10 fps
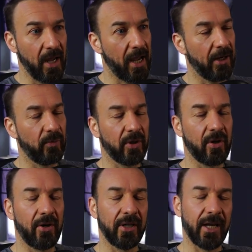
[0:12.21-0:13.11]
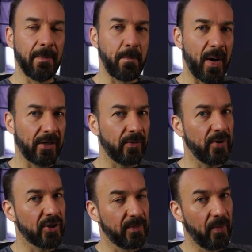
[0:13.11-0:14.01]
and recording a
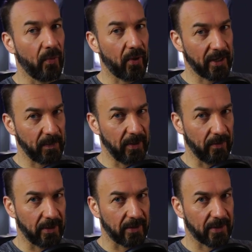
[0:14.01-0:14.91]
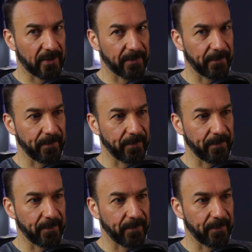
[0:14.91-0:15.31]
buttery smooth experience.